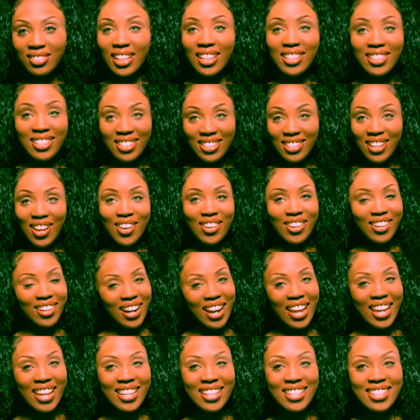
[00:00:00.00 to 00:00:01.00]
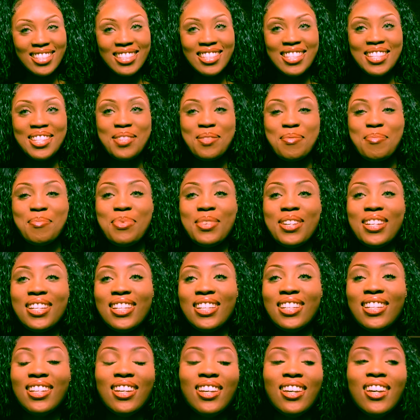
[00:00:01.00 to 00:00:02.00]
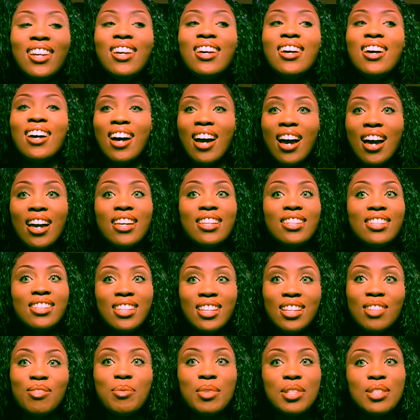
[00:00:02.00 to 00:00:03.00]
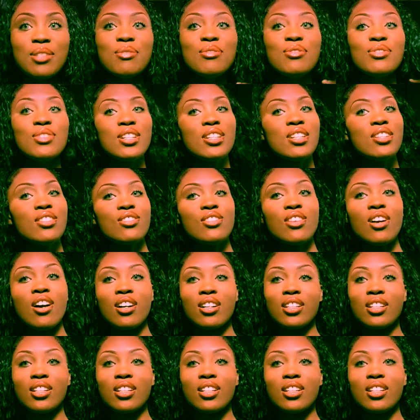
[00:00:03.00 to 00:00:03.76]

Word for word: Not to sound crazy, but I love me some fucking